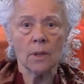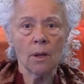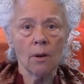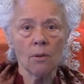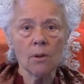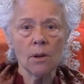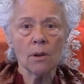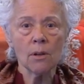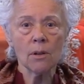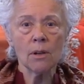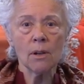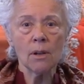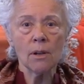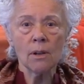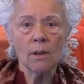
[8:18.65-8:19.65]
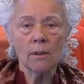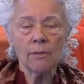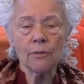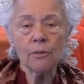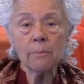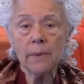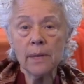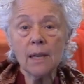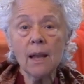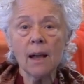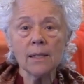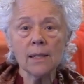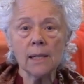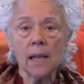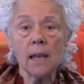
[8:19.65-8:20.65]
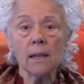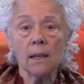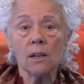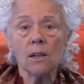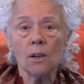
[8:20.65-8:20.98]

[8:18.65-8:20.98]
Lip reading: No. For me, I say,